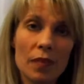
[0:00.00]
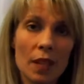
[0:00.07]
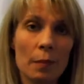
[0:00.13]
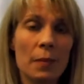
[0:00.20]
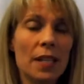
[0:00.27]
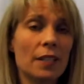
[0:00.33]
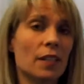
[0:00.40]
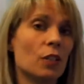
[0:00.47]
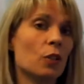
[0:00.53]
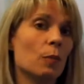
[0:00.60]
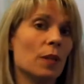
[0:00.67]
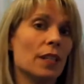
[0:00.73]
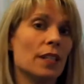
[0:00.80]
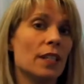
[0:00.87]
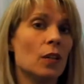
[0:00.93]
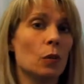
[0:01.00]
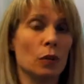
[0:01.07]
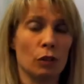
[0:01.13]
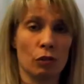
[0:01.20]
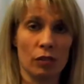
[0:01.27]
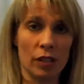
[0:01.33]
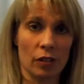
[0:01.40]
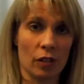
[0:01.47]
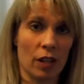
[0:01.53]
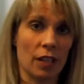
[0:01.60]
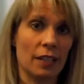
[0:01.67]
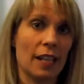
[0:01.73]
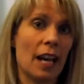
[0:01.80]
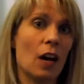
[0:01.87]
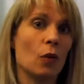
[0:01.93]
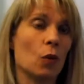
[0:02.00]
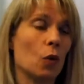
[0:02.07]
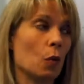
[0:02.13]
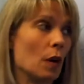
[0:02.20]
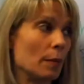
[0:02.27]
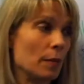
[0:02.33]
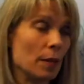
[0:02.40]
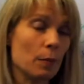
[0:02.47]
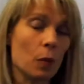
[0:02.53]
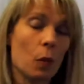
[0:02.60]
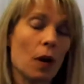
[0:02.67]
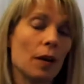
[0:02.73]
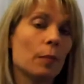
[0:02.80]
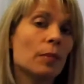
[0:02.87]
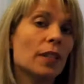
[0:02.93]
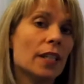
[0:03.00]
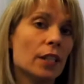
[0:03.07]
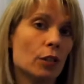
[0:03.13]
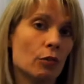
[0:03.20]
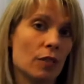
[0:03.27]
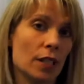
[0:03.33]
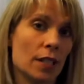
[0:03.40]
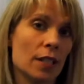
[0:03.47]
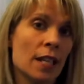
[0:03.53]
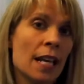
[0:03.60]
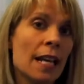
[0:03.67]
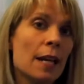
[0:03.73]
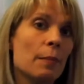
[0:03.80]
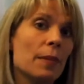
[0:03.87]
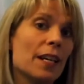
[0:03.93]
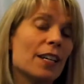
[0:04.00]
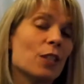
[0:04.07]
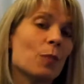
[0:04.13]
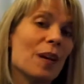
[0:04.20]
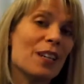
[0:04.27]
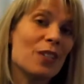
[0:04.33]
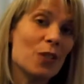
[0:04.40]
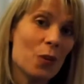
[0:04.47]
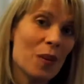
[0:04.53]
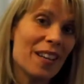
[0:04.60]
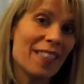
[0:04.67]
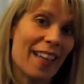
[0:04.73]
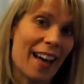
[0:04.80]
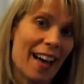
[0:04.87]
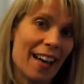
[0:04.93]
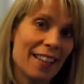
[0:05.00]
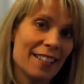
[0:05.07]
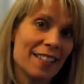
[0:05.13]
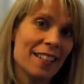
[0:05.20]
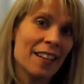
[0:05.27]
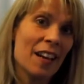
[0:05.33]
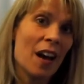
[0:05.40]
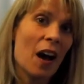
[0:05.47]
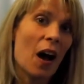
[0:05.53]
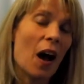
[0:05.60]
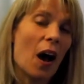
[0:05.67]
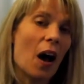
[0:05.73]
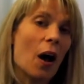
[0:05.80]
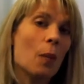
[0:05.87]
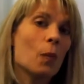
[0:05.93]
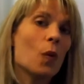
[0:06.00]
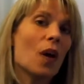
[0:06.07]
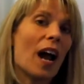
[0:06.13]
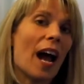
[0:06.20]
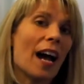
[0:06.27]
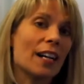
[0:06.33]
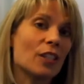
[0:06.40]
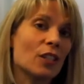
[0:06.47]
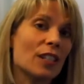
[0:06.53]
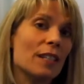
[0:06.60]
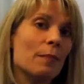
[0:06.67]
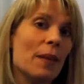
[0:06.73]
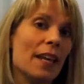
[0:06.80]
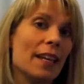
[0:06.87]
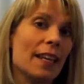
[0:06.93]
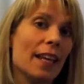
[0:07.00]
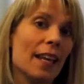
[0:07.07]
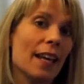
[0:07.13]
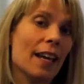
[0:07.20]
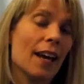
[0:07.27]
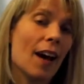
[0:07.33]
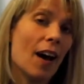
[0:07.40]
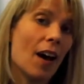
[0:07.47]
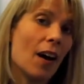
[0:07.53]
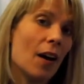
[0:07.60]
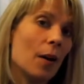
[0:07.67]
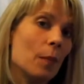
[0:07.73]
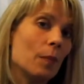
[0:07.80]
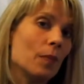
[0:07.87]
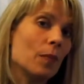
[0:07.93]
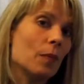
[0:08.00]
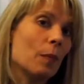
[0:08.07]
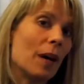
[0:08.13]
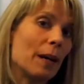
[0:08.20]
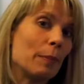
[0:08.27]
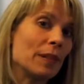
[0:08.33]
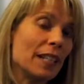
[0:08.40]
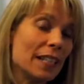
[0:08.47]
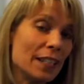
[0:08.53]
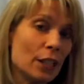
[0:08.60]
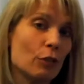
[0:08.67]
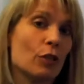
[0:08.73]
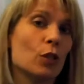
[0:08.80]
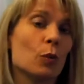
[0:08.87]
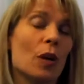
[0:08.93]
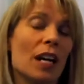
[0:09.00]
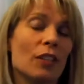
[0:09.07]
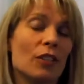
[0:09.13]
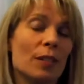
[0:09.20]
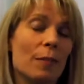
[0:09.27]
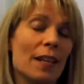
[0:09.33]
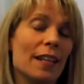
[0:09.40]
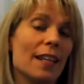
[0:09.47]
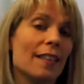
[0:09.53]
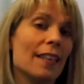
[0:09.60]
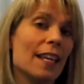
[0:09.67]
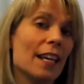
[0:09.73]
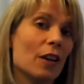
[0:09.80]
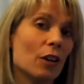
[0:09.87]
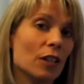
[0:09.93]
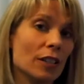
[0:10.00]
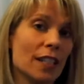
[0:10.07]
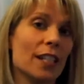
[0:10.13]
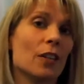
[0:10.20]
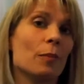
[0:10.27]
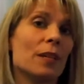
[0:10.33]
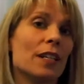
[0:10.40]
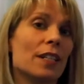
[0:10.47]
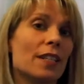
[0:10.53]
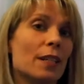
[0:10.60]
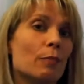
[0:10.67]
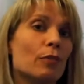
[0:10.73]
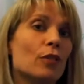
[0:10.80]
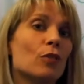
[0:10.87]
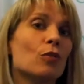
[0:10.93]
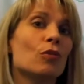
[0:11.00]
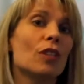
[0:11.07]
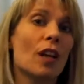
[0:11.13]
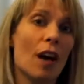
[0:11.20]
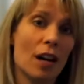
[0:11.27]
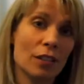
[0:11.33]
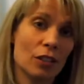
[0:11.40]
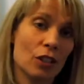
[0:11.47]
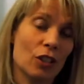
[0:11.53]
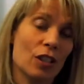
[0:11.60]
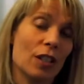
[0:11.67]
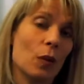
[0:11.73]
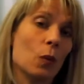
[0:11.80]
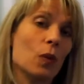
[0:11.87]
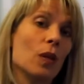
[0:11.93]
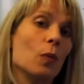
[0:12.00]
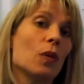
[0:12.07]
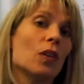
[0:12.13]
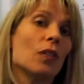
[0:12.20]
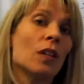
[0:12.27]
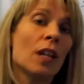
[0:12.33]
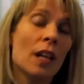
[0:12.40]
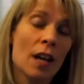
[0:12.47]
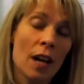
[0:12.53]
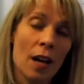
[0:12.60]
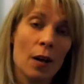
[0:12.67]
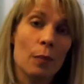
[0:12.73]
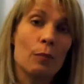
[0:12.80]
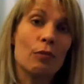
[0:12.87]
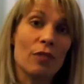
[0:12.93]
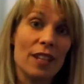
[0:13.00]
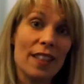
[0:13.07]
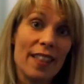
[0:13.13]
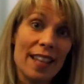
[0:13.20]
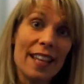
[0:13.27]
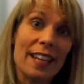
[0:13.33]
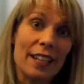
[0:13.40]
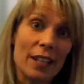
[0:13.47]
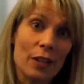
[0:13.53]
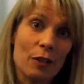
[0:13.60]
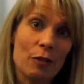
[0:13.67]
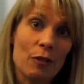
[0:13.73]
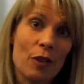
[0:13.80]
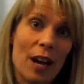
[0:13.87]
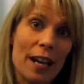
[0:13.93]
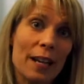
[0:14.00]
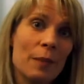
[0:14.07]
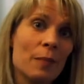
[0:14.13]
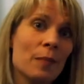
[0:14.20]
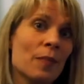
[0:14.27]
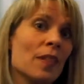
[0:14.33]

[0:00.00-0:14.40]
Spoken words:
make such a big deal when trees are cut down, or why people want to plant trees. Because by doing that, we're actually making, by planting trees, we're actually making the air cleaner because they're producing oxygen that we will breathe in, right?